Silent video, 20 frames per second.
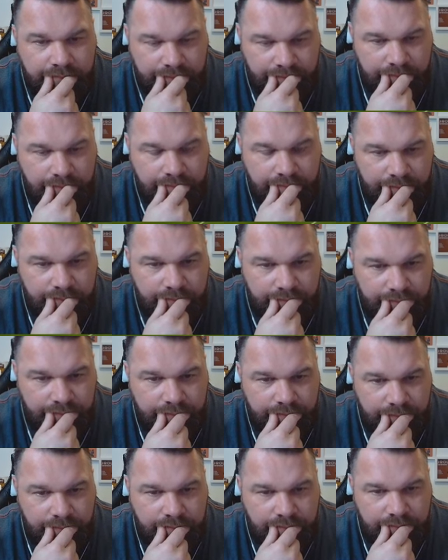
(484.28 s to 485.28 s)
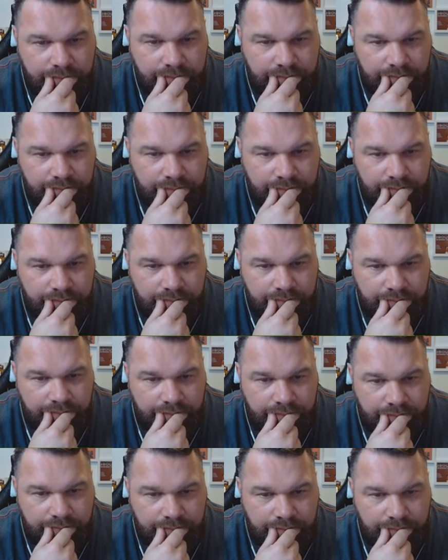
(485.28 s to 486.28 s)

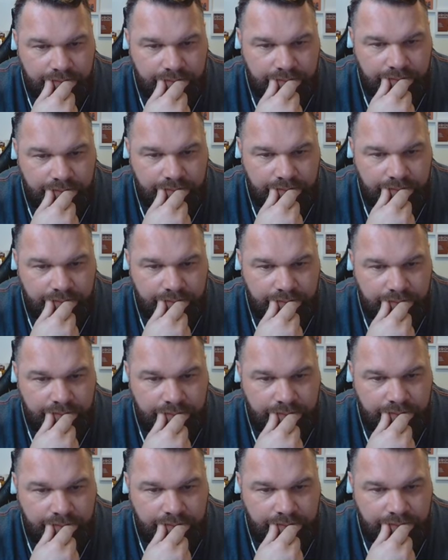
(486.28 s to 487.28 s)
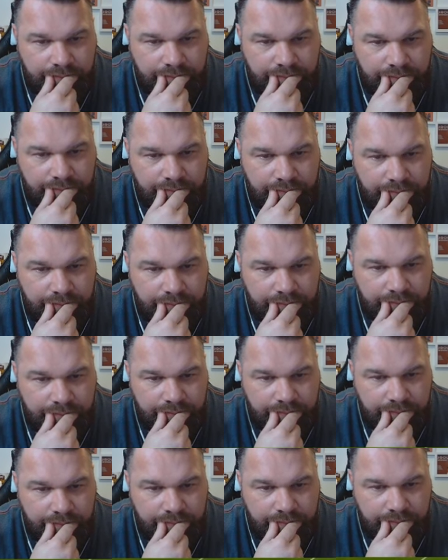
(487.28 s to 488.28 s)

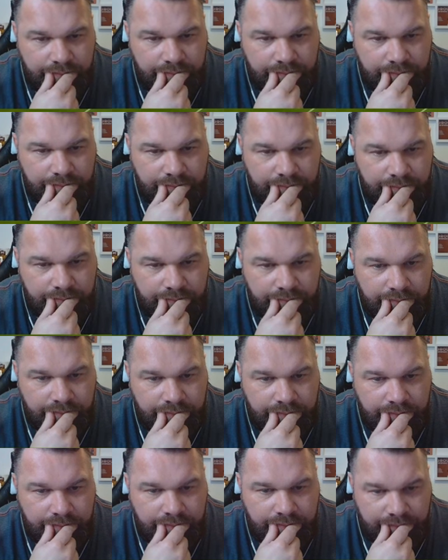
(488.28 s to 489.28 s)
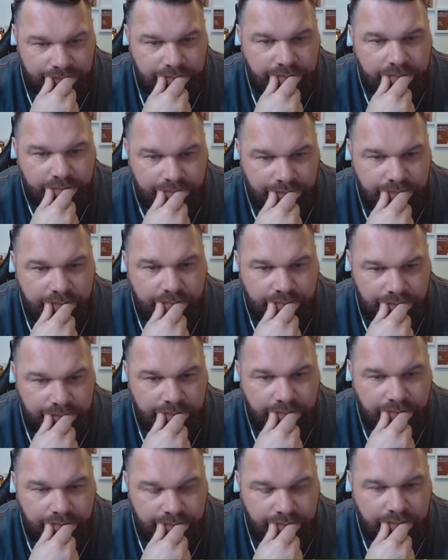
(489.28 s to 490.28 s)

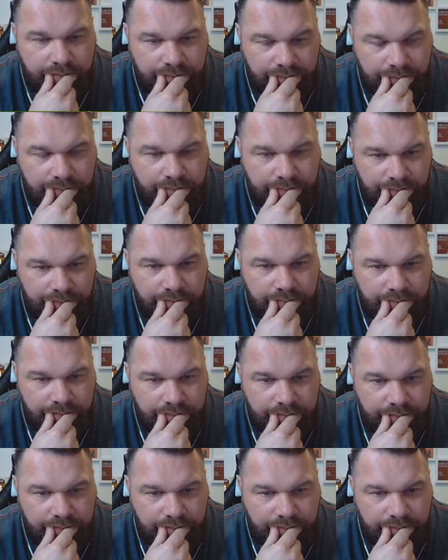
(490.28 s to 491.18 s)
No words are spoken by the person on screen.